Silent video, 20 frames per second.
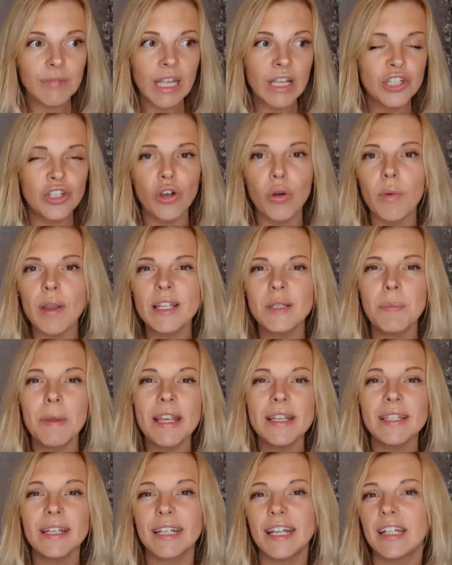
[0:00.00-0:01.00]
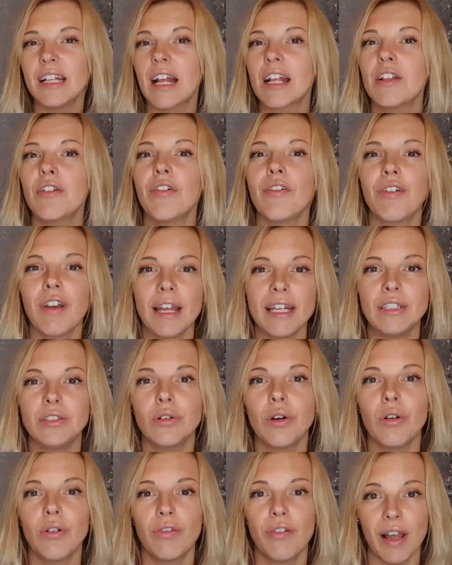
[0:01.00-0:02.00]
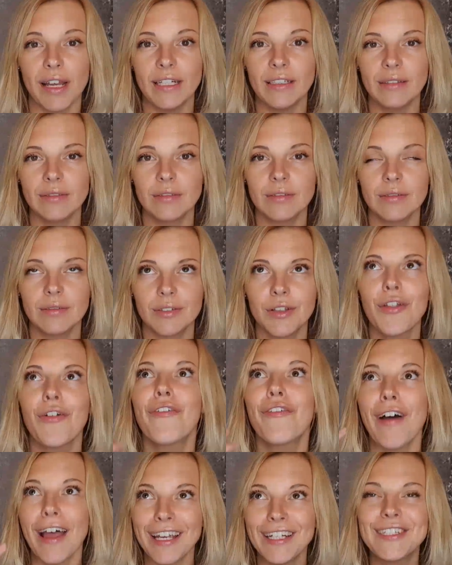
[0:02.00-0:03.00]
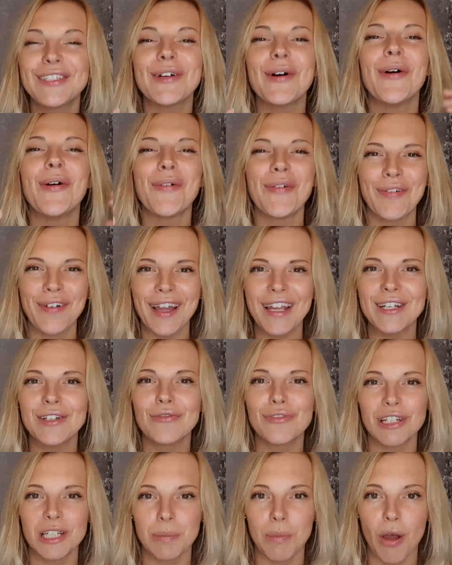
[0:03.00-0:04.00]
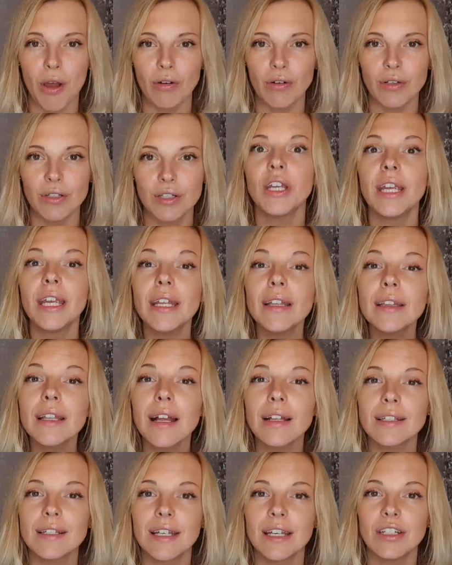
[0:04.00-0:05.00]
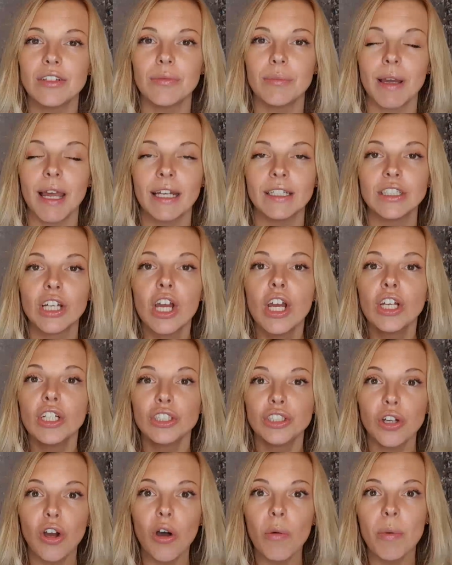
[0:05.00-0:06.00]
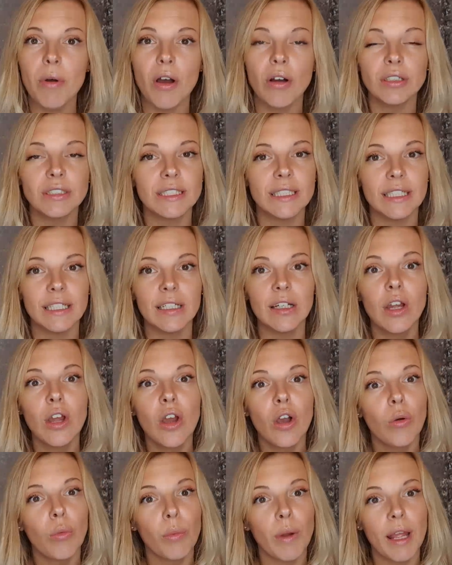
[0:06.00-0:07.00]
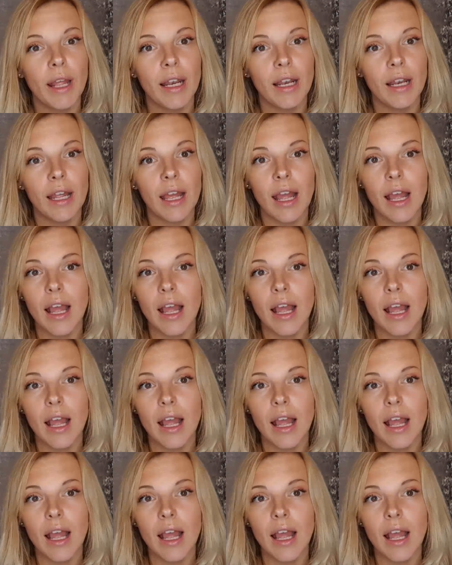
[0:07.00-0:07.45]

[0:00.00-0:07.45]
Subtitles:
So it's basically like the fight or flight response. In that state of mind, your body will